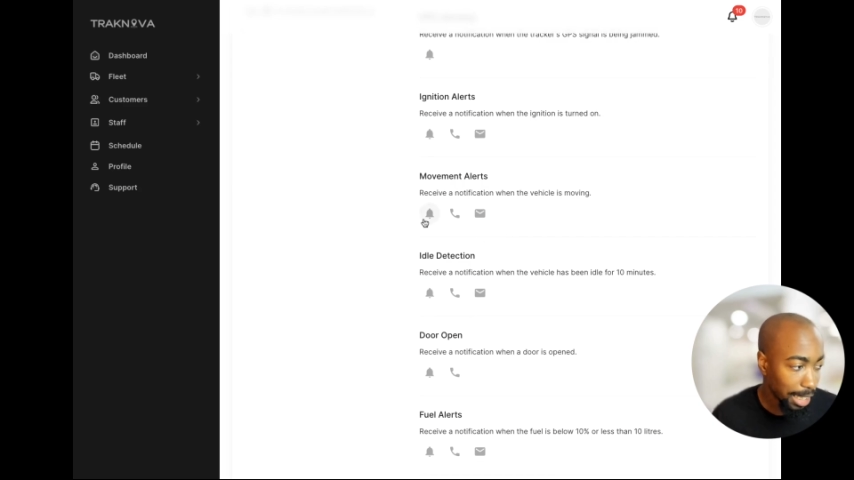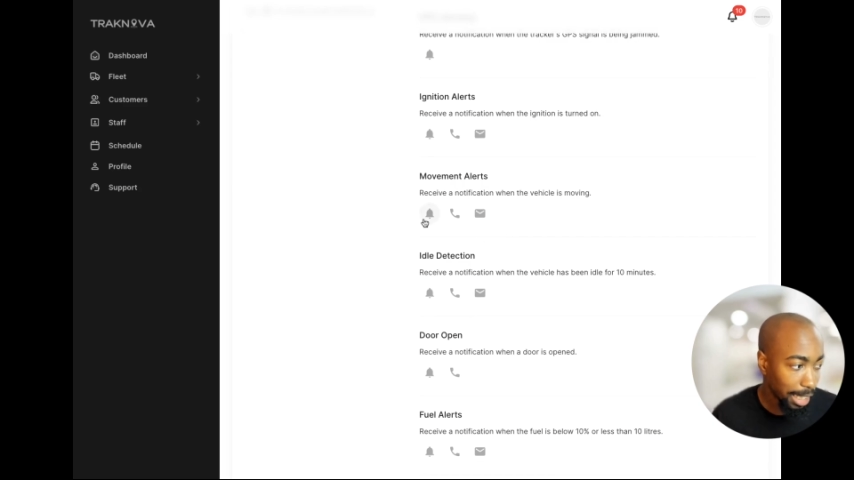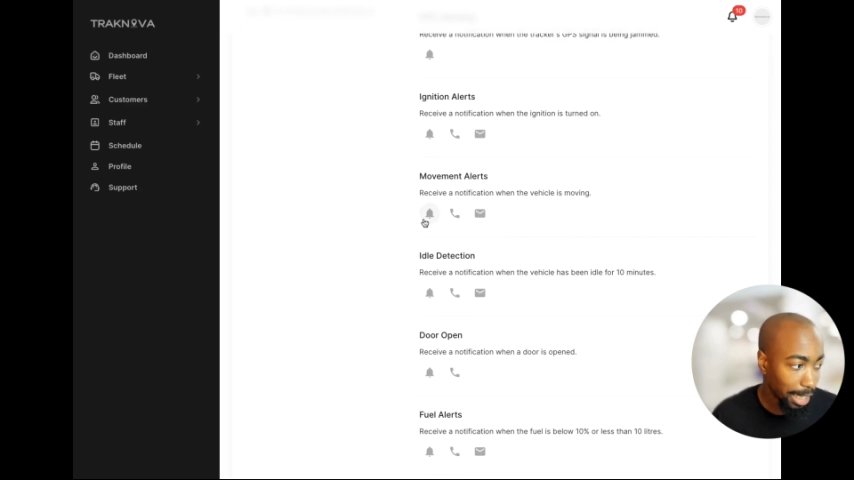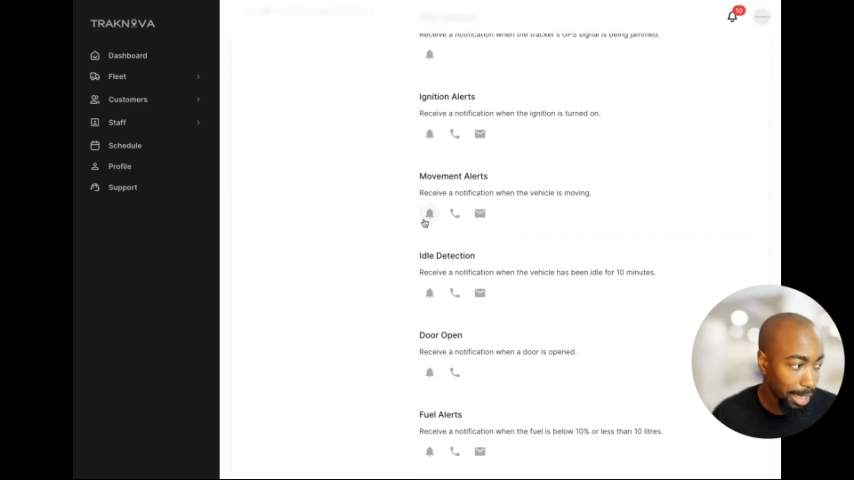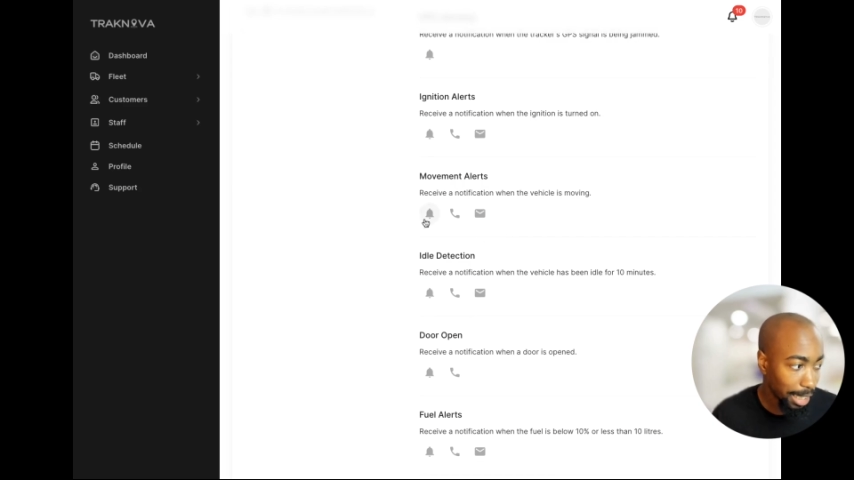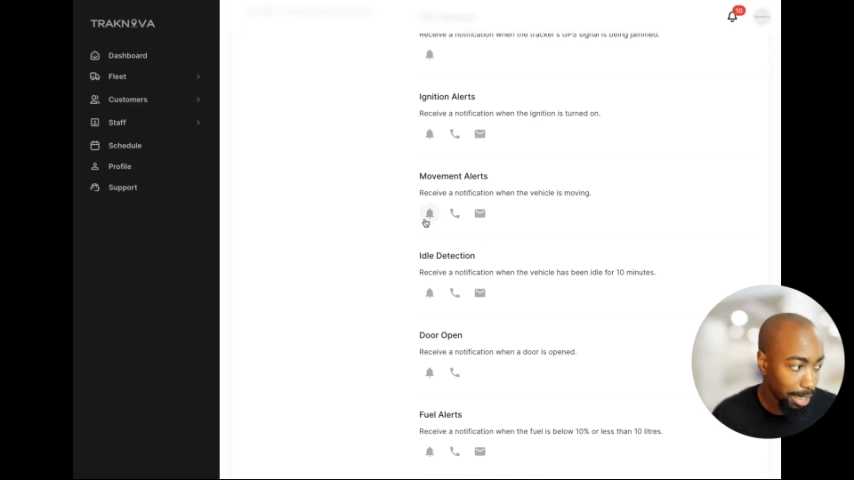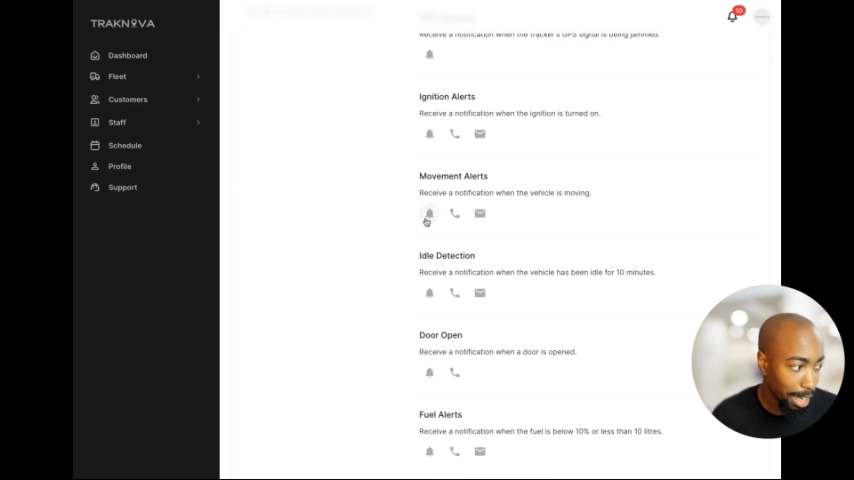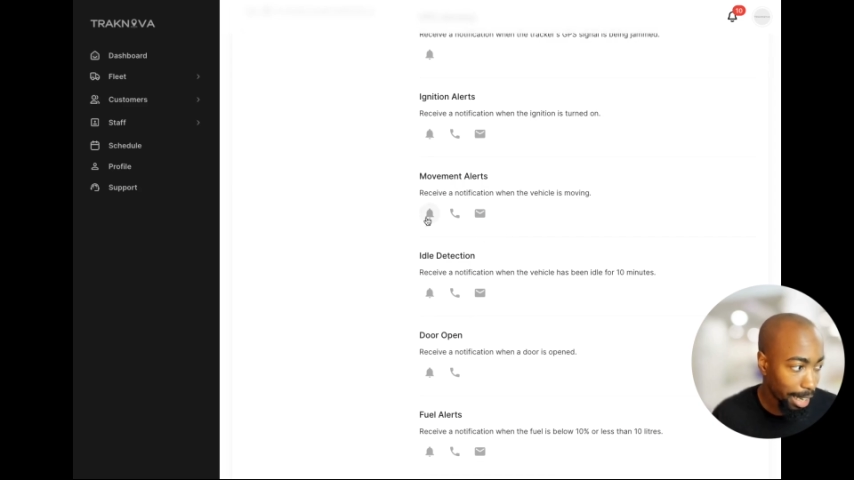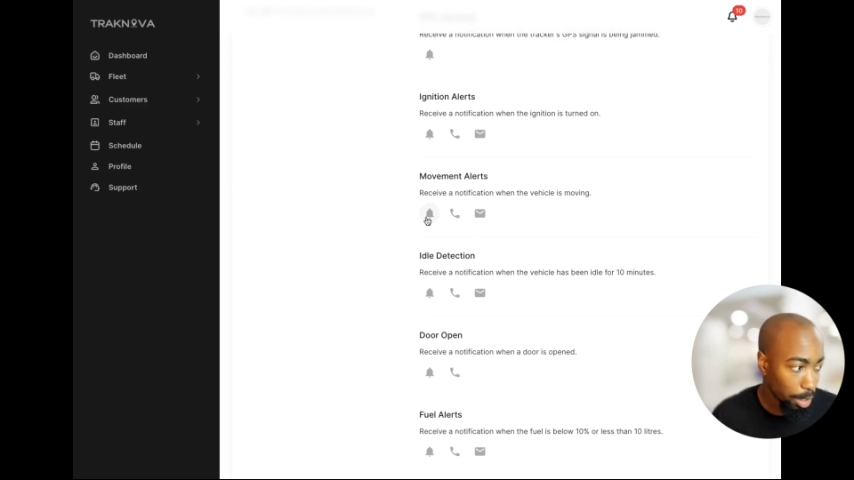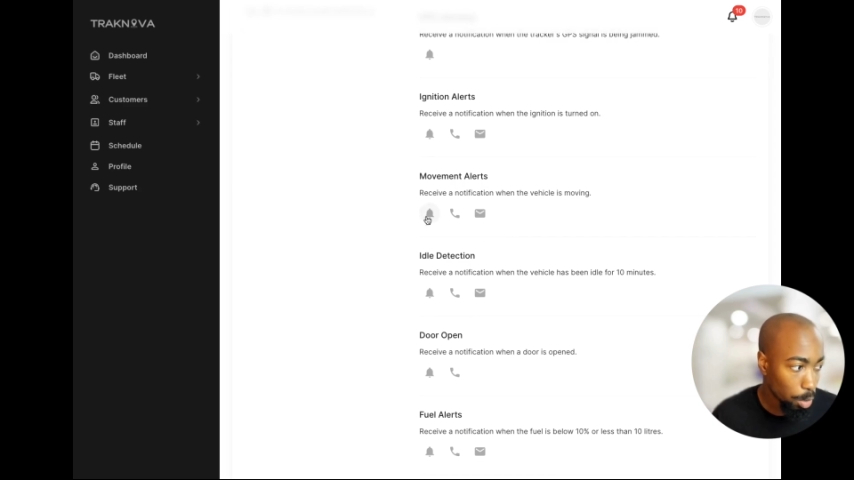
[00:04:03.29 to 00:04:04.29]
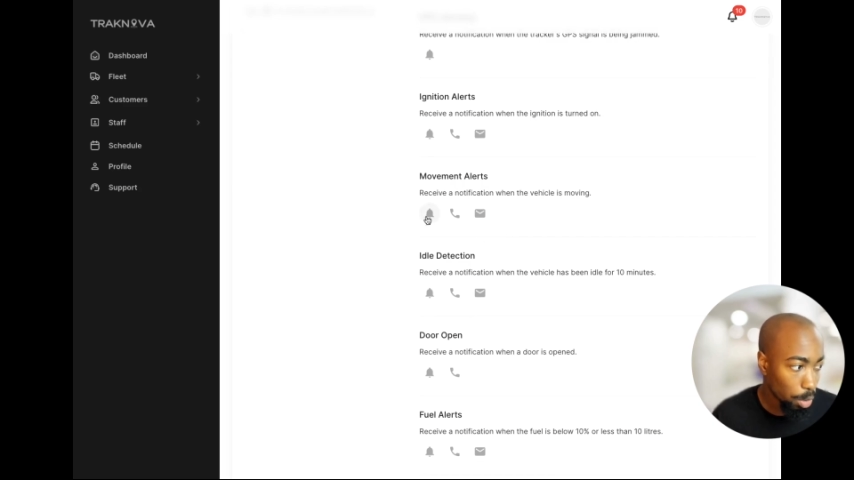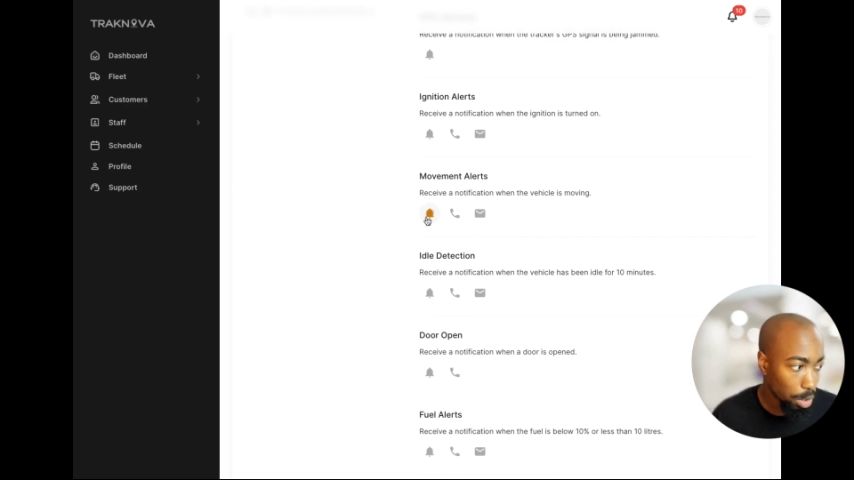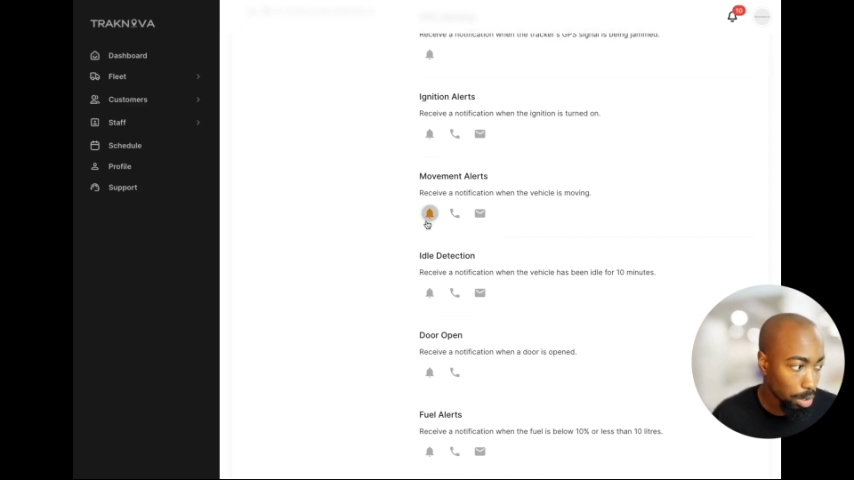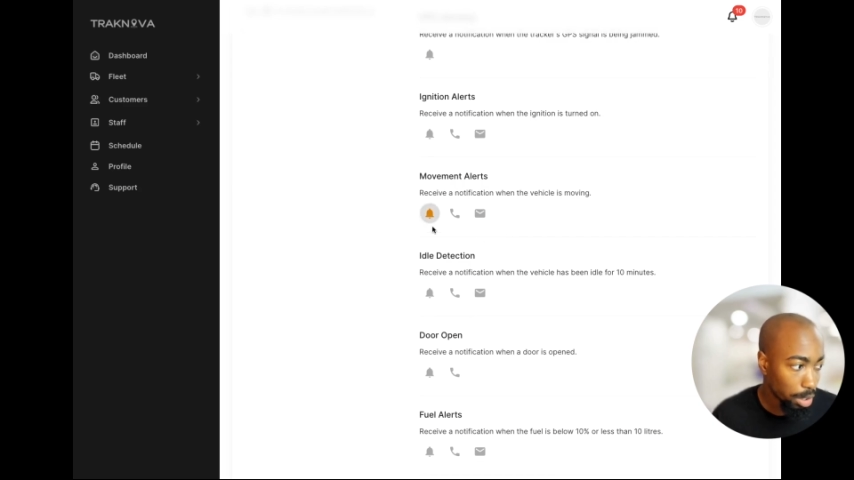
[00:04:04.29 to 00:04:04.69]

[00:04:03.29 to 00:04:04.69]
then click the icon